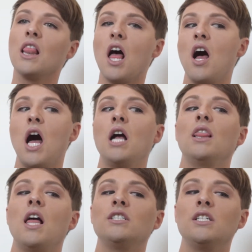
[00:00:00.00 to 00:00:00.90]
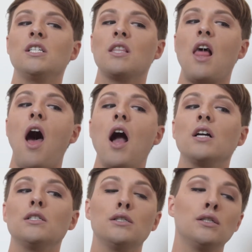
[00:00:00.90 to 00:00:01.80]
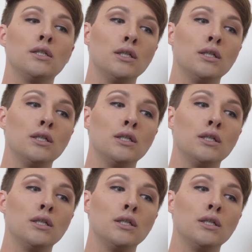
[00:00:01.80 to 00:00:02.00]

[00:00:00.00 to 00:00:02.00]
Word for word: long, luscious locks.